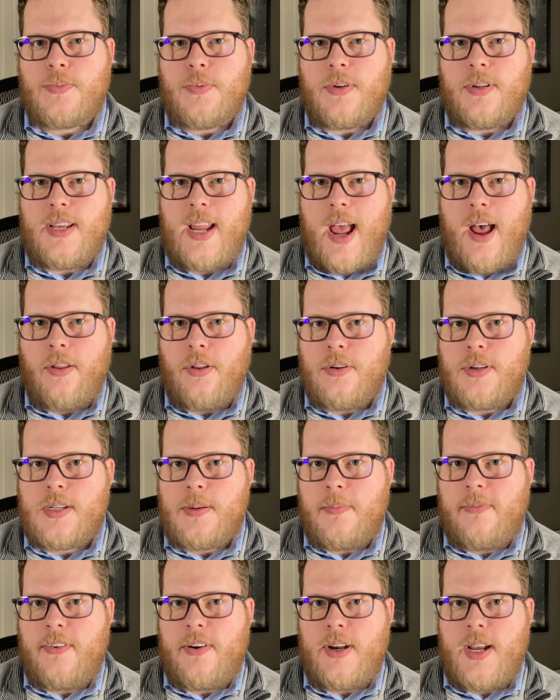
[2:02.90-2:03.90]
will download
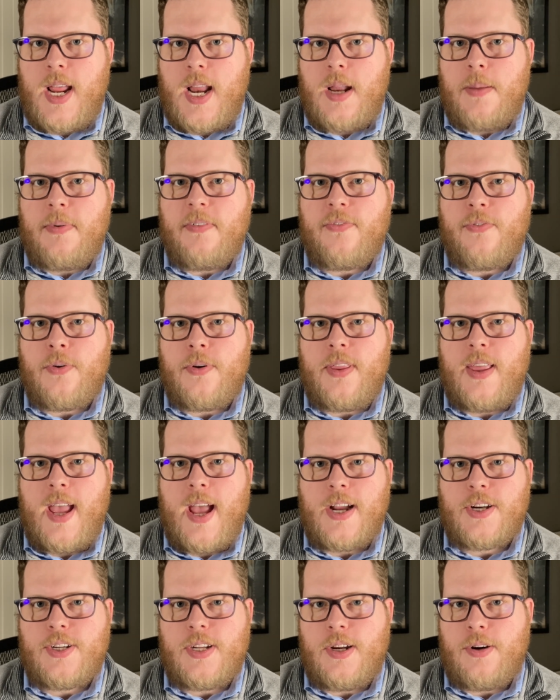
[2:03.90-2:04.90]
some of your data before they
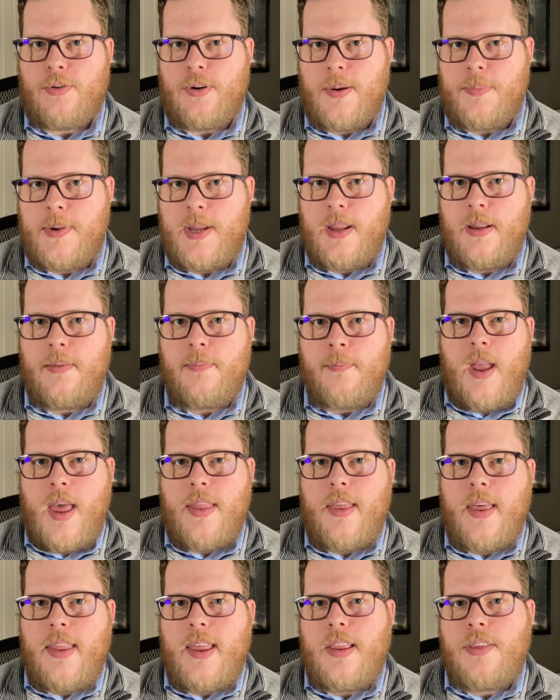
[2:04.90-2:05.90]
actually encrypt it,
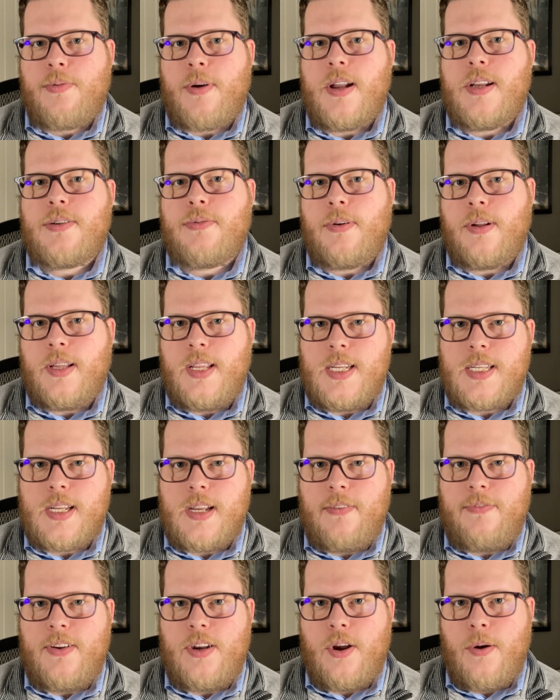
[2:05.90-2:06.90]
and then they threaten to release it
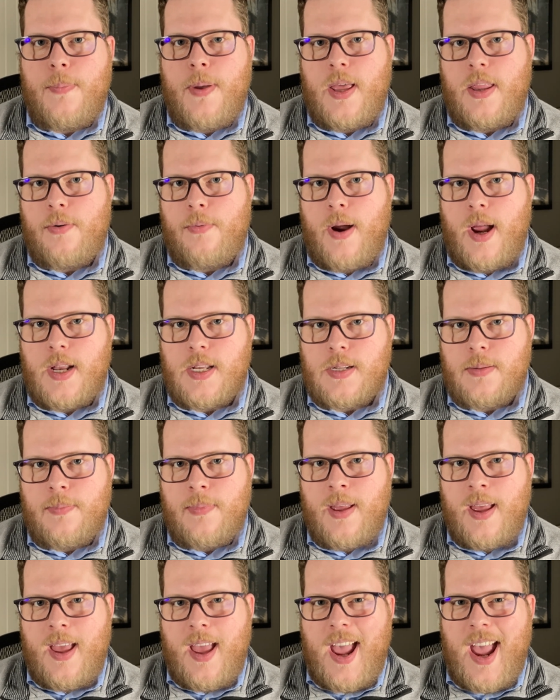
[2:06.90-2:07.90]
if you don't pay the ransom.
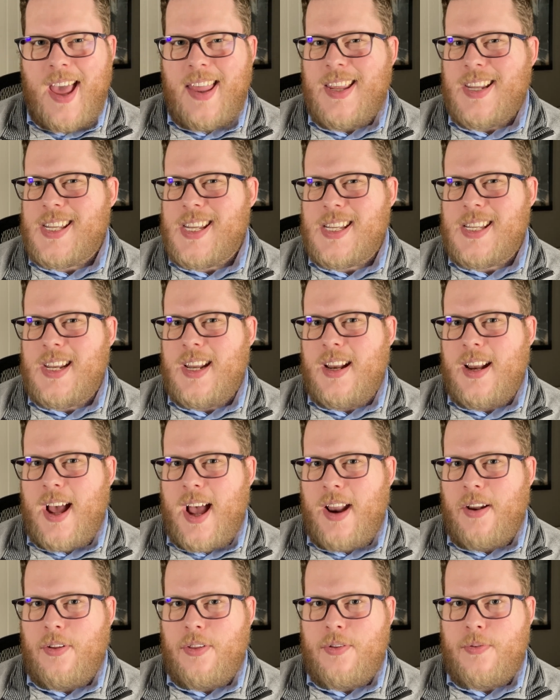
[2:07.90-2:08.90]
And this isn't an
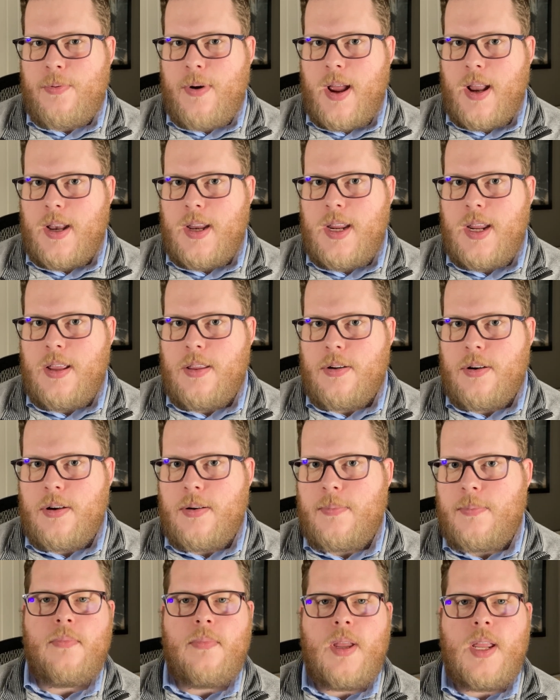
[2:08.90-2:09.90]
idle threat
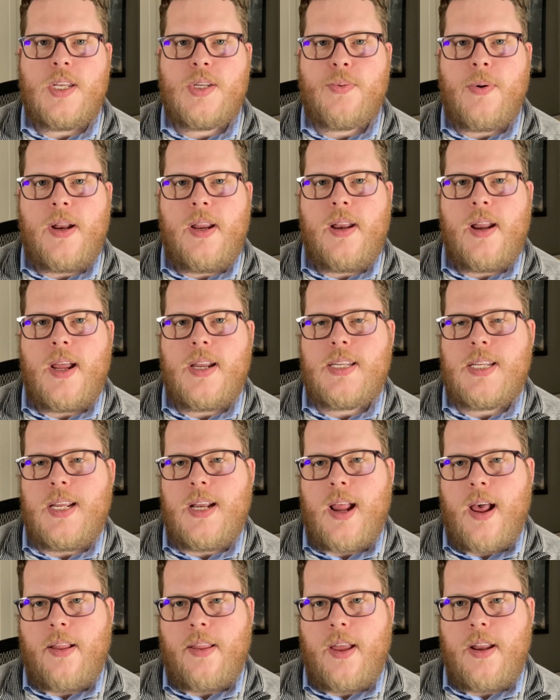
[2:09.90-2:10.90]
either. In
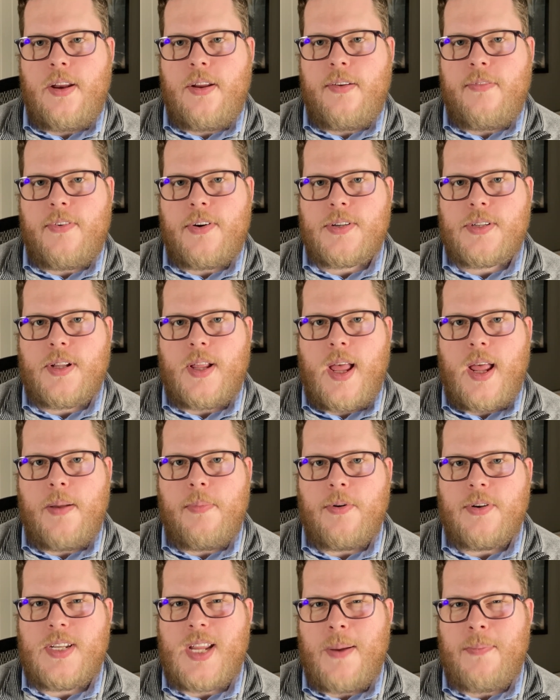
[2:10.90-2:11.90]
2019, Allied Universal had
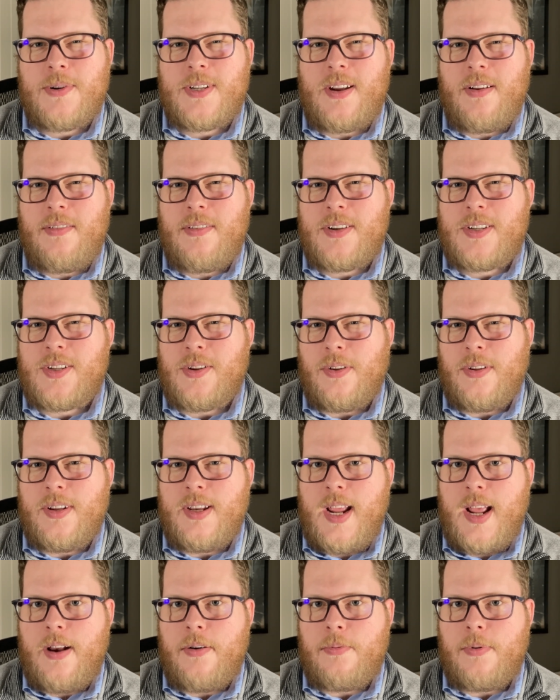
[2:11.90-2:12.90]
about 10% of their stolen
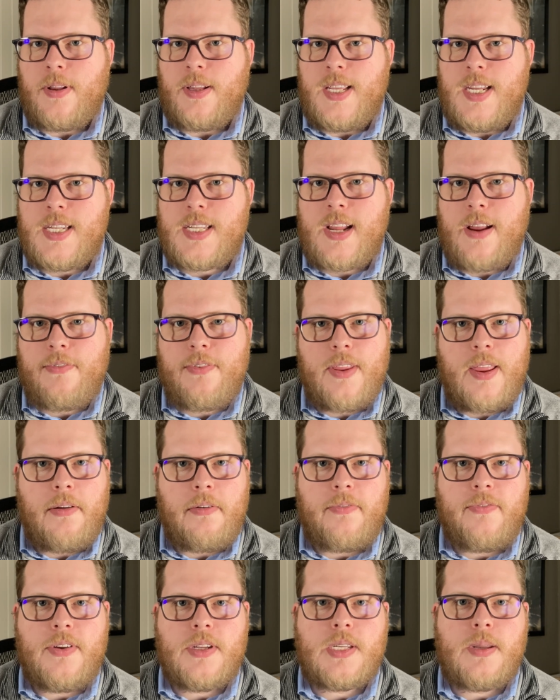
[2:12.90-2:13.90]
data released after they
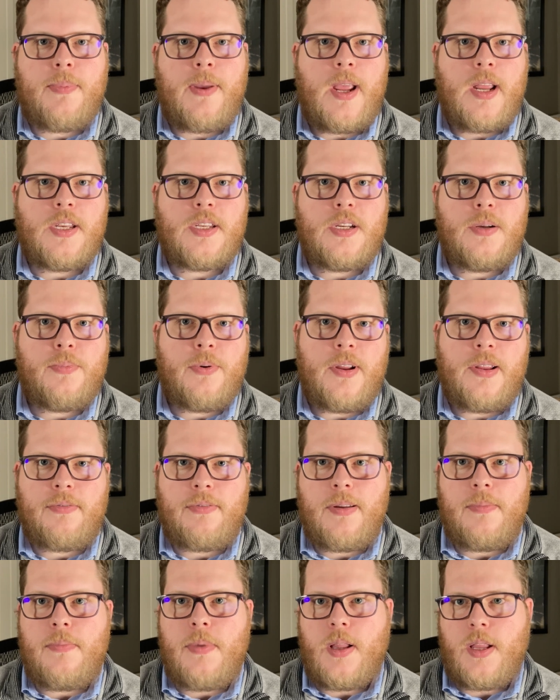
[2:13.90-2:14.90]
refused to pay a
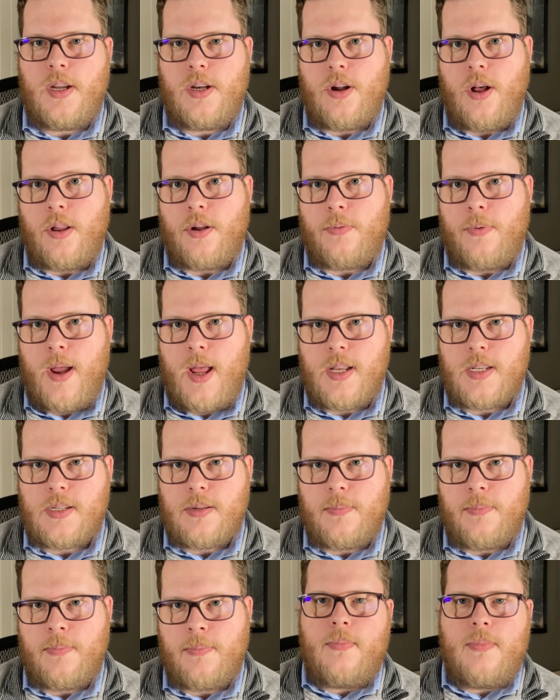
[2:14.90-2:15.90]
$2.3 million
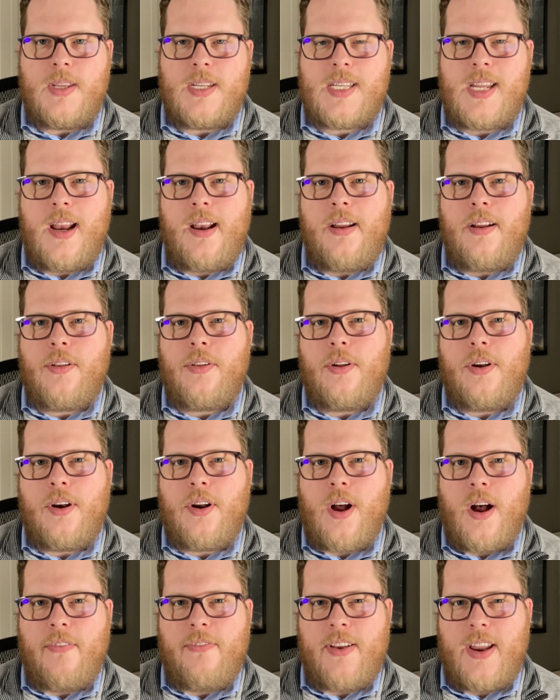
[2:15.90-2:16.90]
ransom. This data included
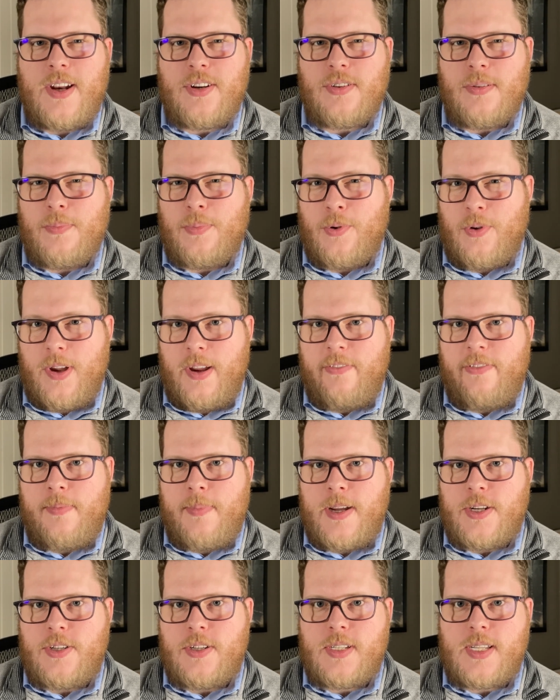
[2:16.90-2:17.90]
confidential employee
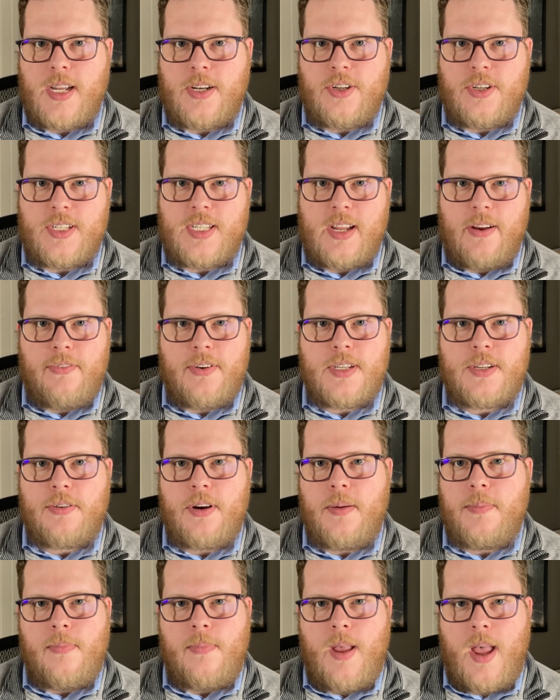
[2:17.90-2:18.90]
information such as severance
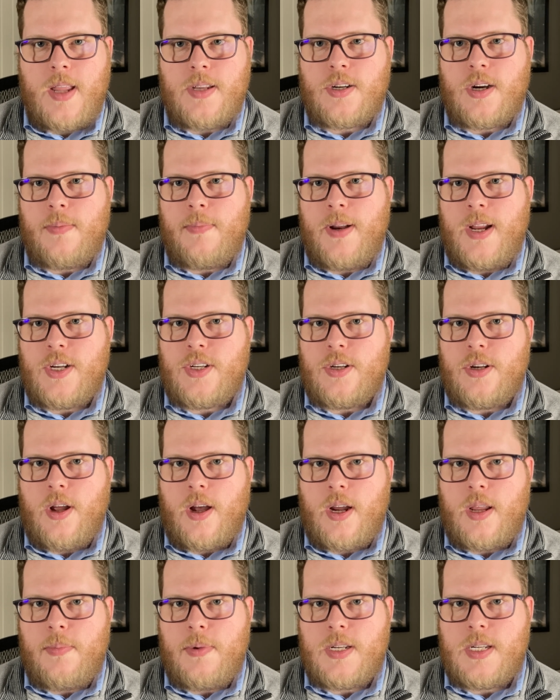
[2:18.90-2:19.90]
agreements and termination
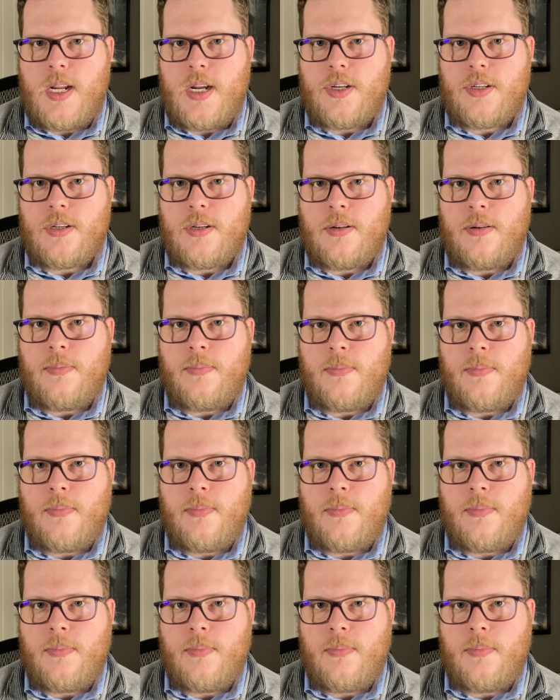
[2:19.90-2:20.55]
documentation.